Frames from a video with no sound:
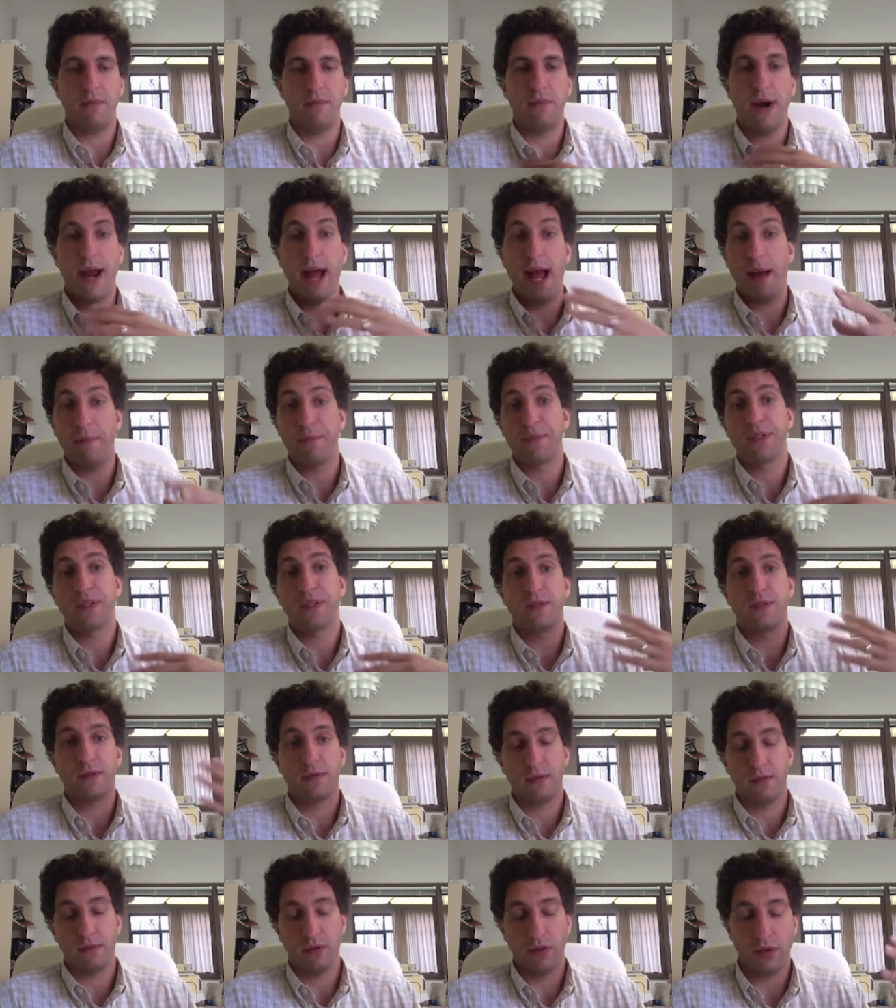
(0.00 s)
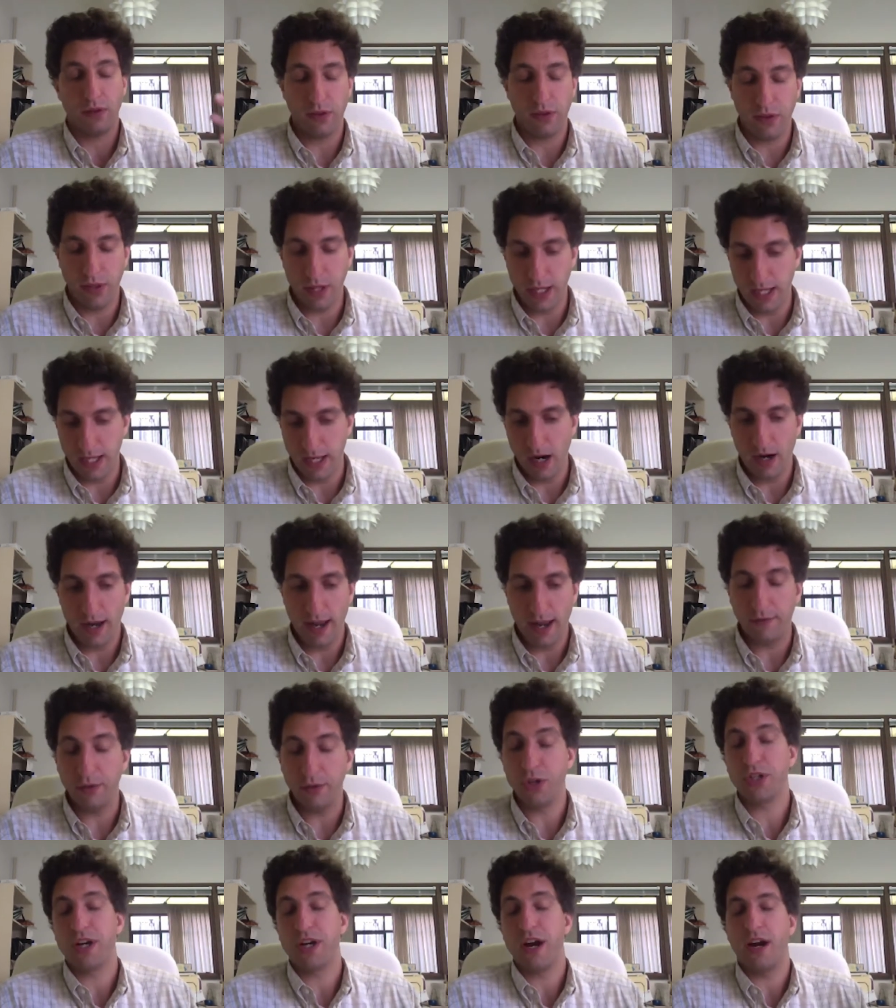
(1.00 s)
Perhaps the
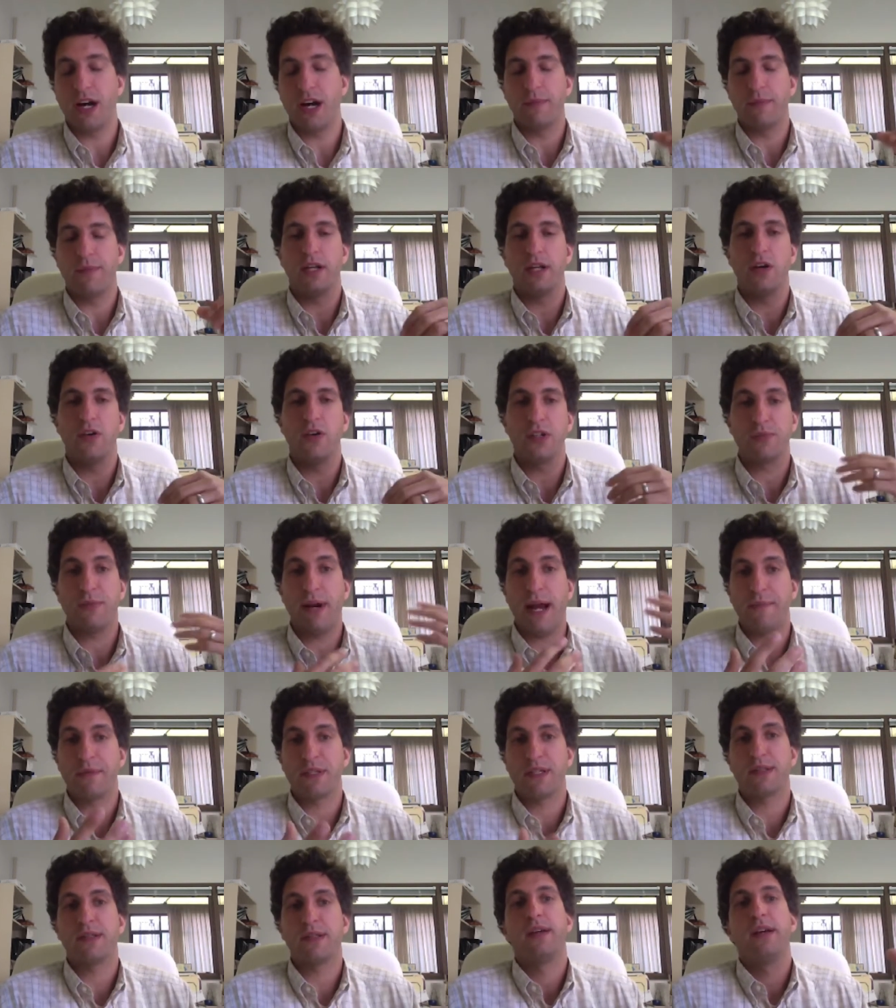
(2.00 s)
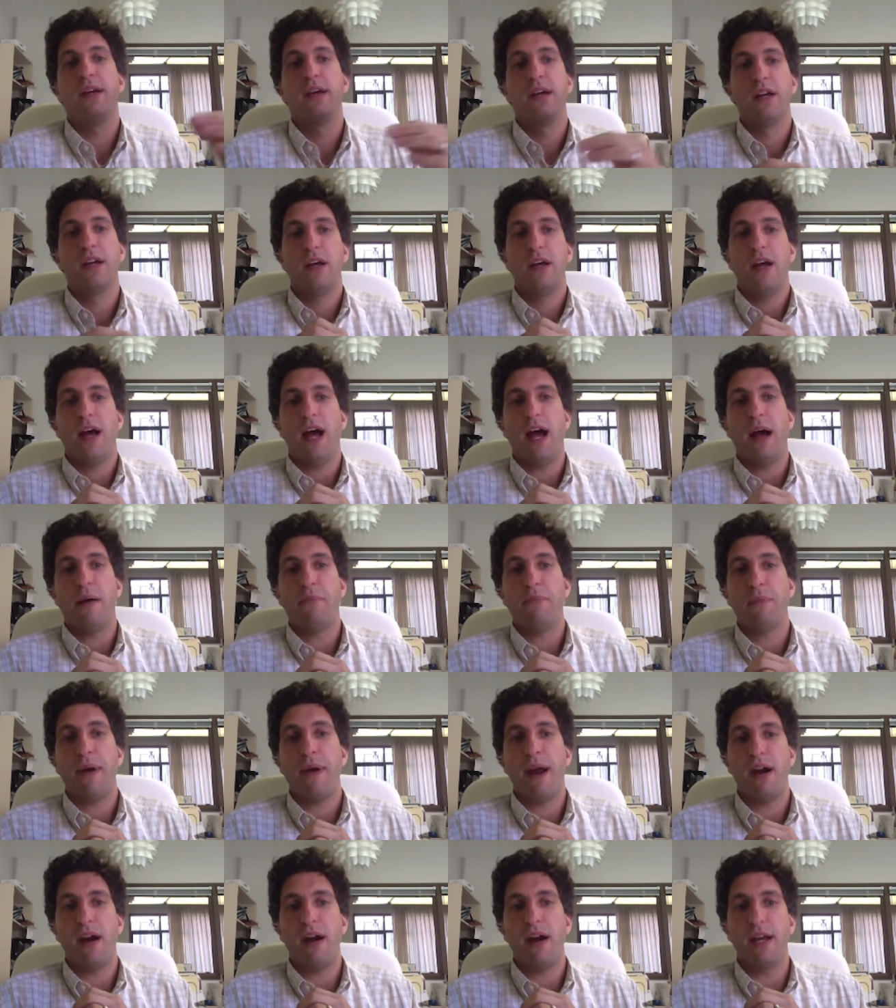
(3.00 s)
evolutionary argument goes, perhaps
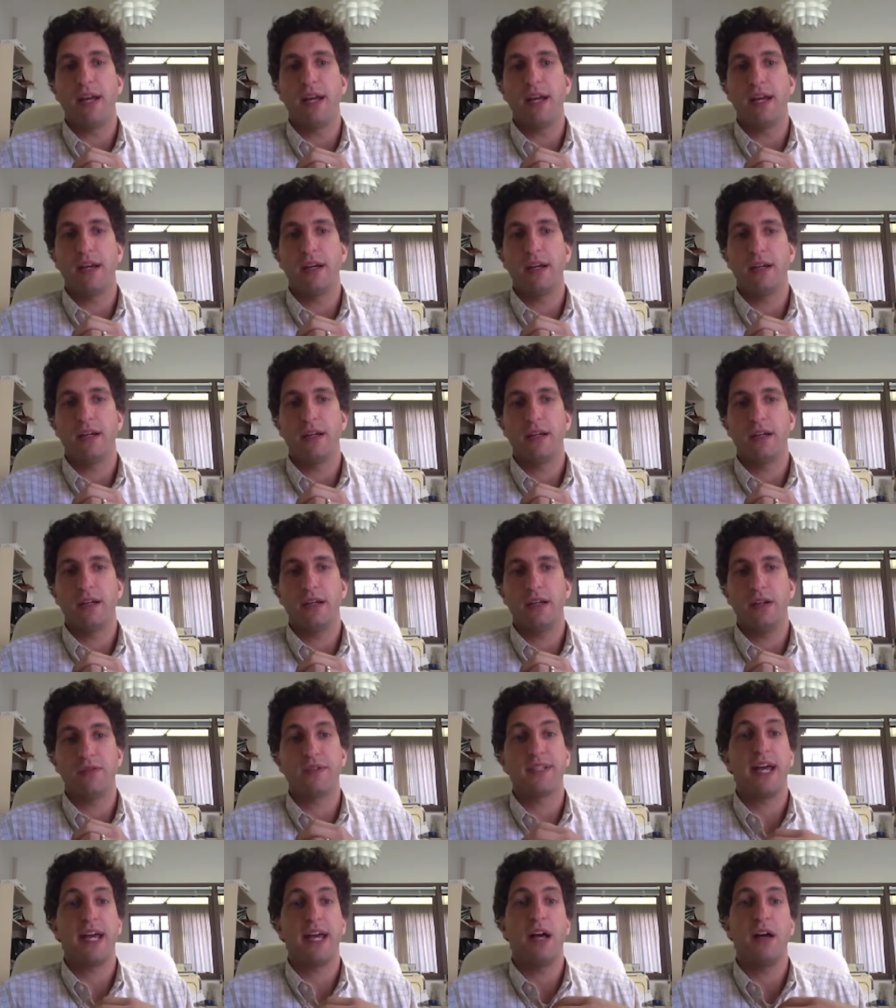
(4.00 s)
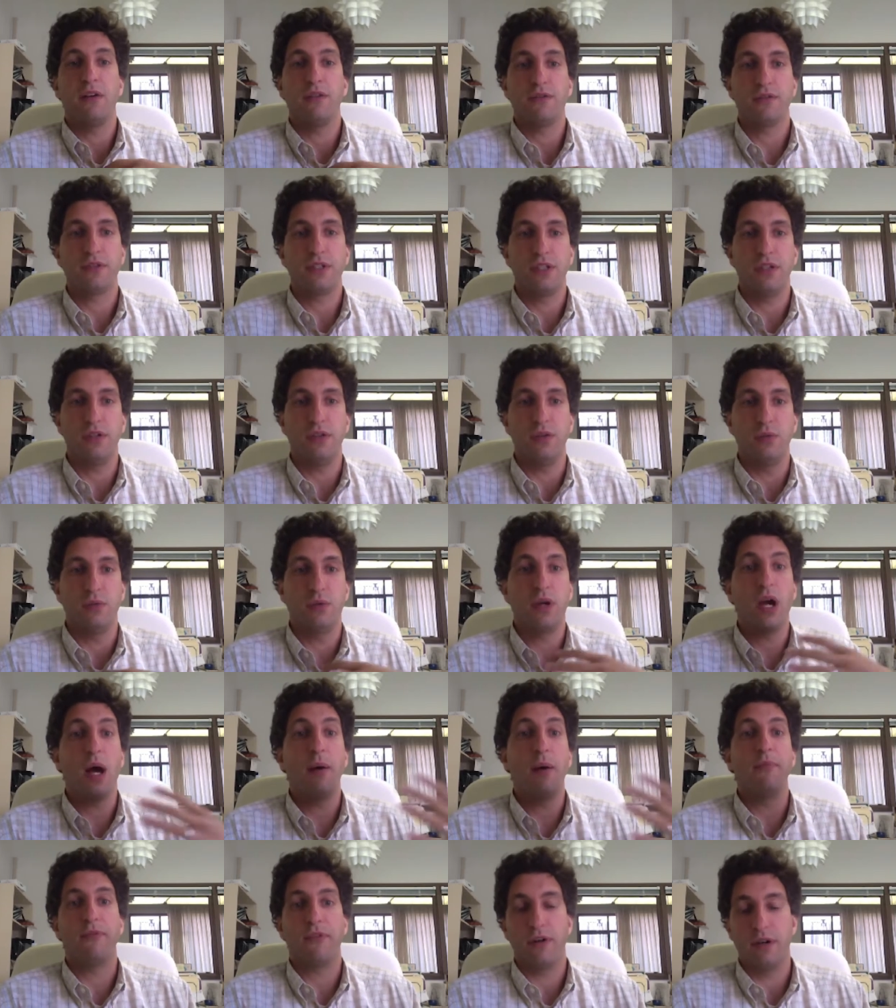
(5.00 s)
preparing yourself to
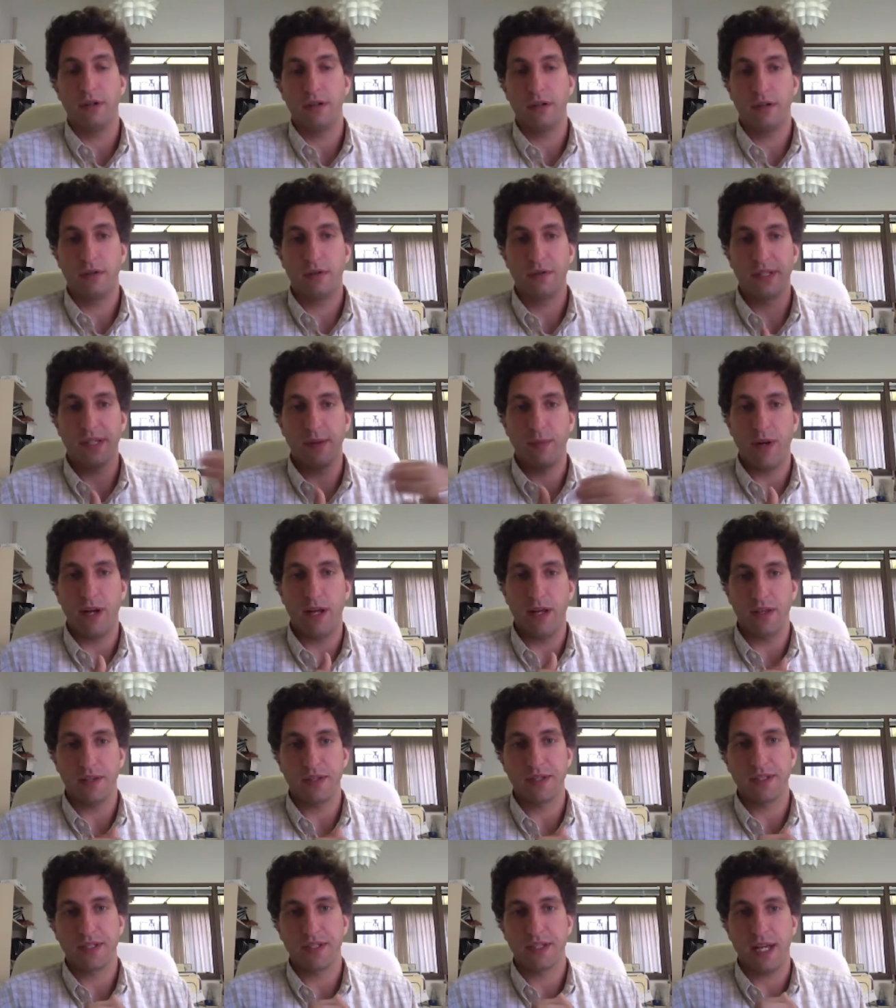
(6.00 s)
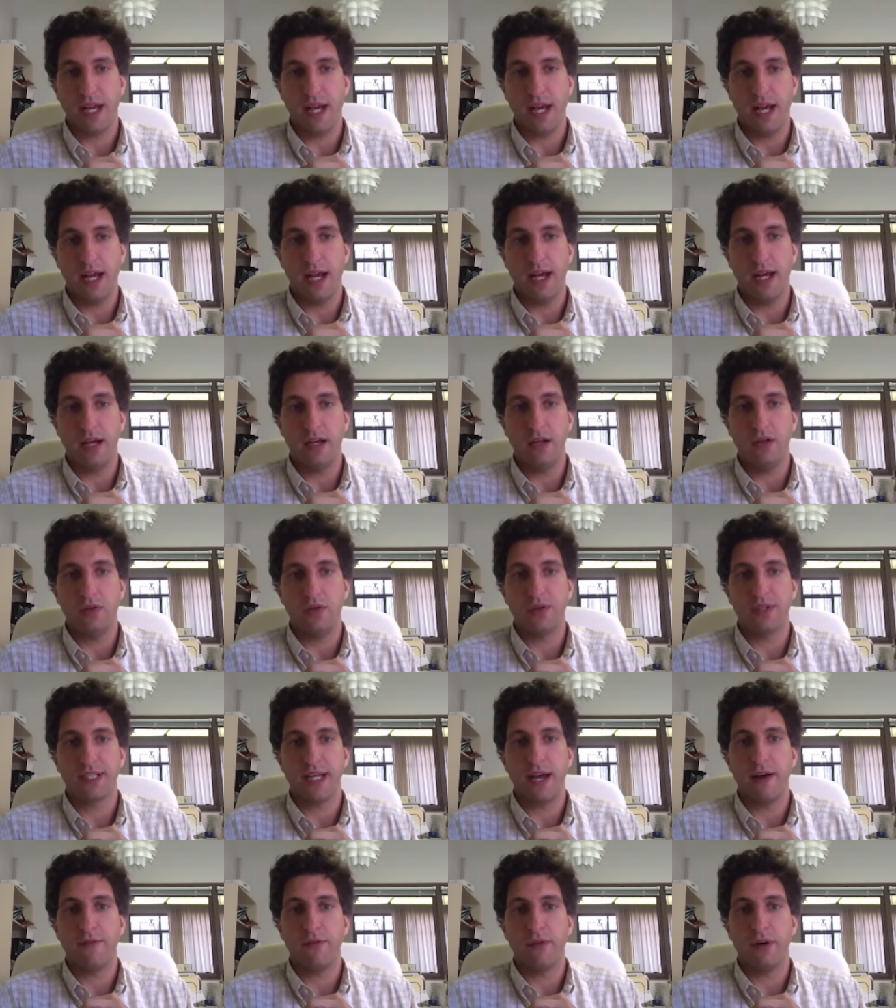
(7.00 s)
comfort someone else
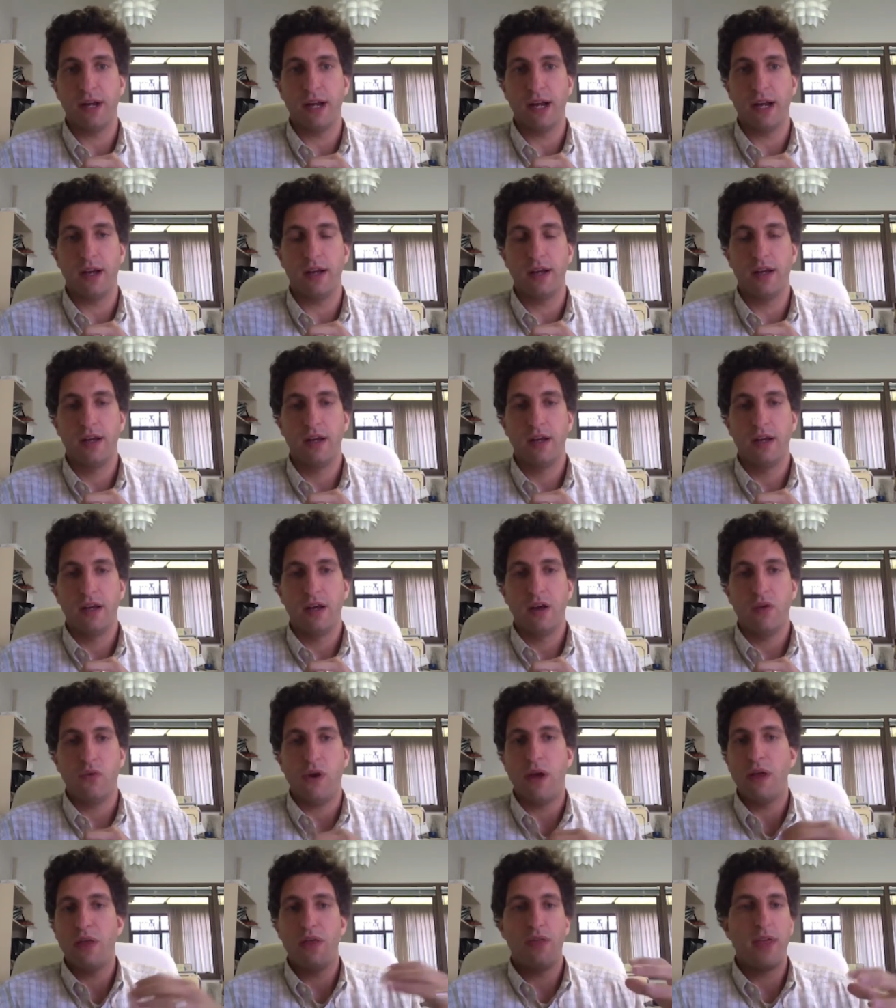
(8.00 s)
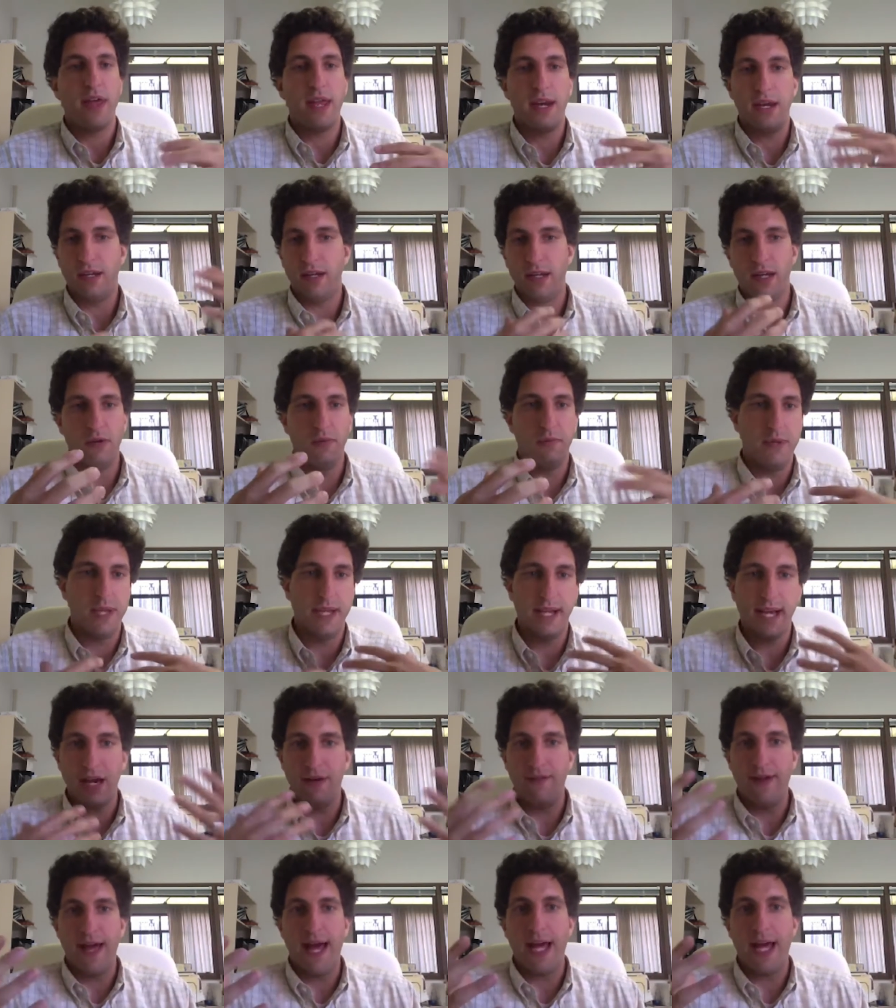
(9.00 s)
who's suffering, rather than
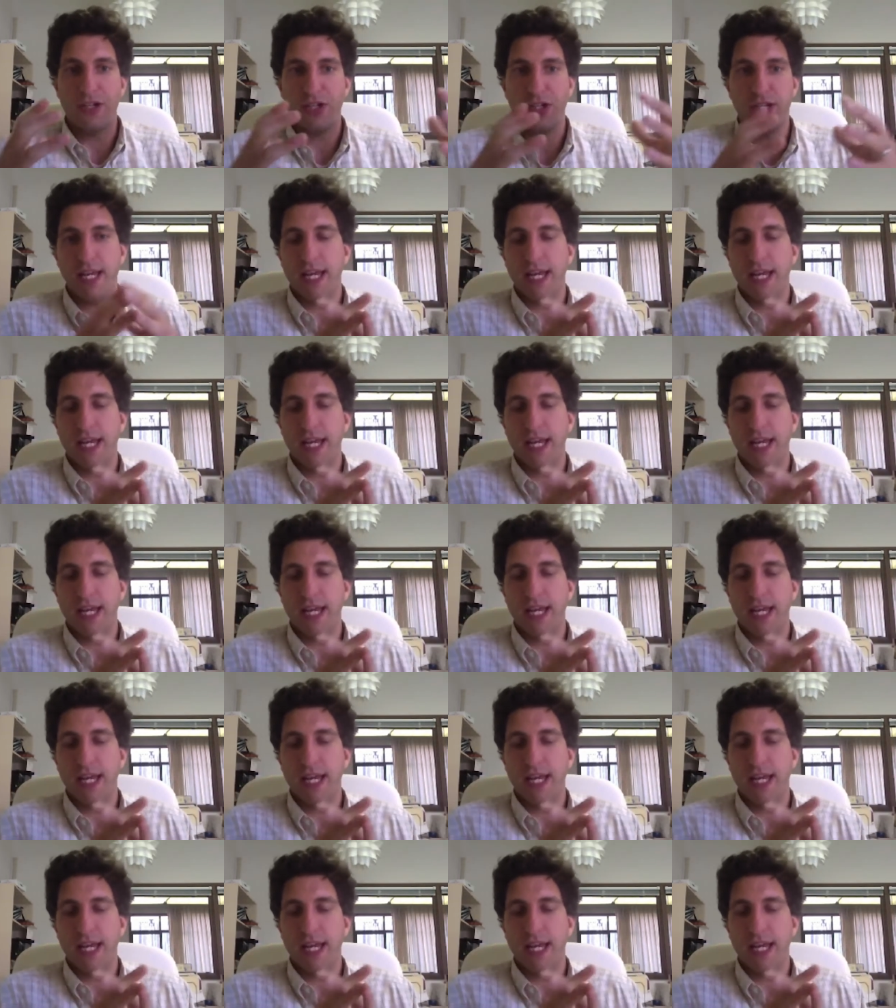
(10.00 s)
being kind of